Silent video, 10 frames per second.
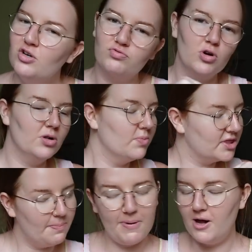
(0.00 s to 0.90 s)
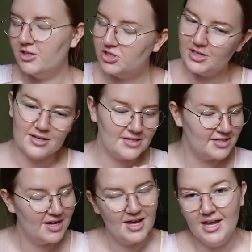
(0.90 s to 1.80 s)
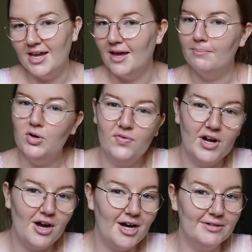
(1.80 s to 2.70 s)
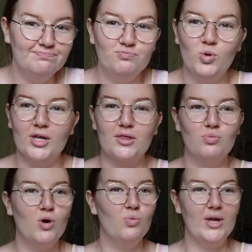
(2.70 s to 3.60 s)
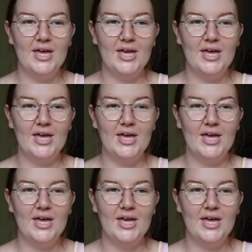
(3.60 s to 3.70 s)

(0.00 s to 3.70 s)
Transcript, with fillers: rolling with the punches and moving on with what we